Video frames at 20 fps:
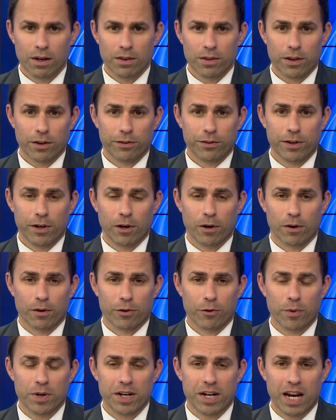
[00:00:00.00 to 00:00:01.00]
This year,
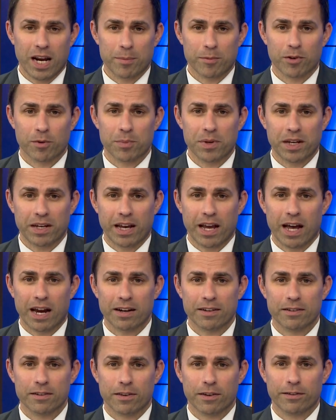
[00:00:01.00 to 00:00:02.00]
three names are being
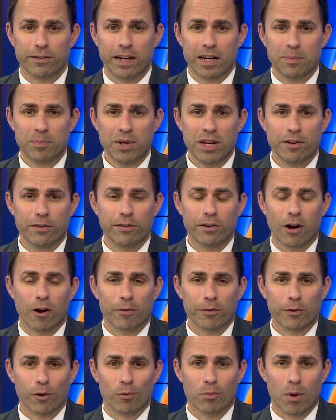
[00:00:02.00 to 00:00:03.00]
added to the State Peace
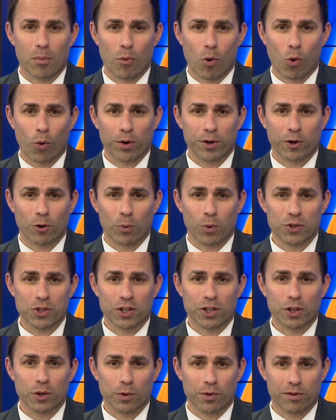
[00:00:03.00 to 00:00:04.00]
Officer Memorial, which
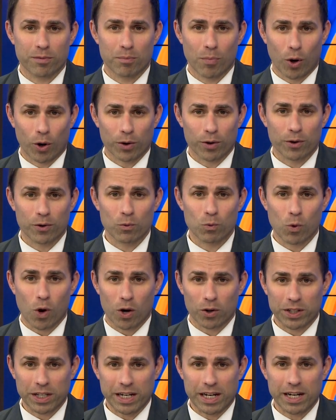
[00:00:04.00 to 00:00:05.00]
includes Martin
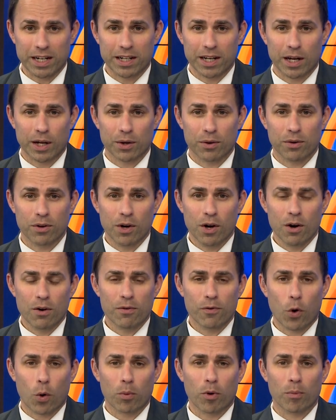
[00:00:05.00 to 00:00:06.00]
Wallin and
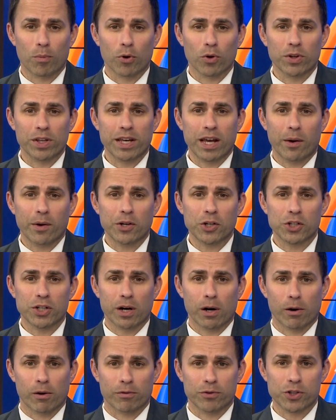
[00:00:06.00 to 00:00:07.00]
former Burleigh County
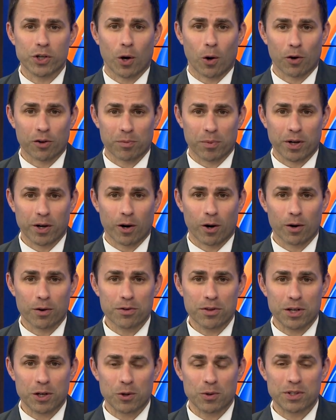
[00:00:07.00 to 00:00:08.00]
Sheriff Charles
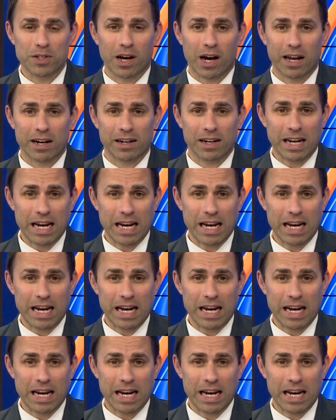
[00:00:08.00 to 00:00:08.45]
McCarthy, who died in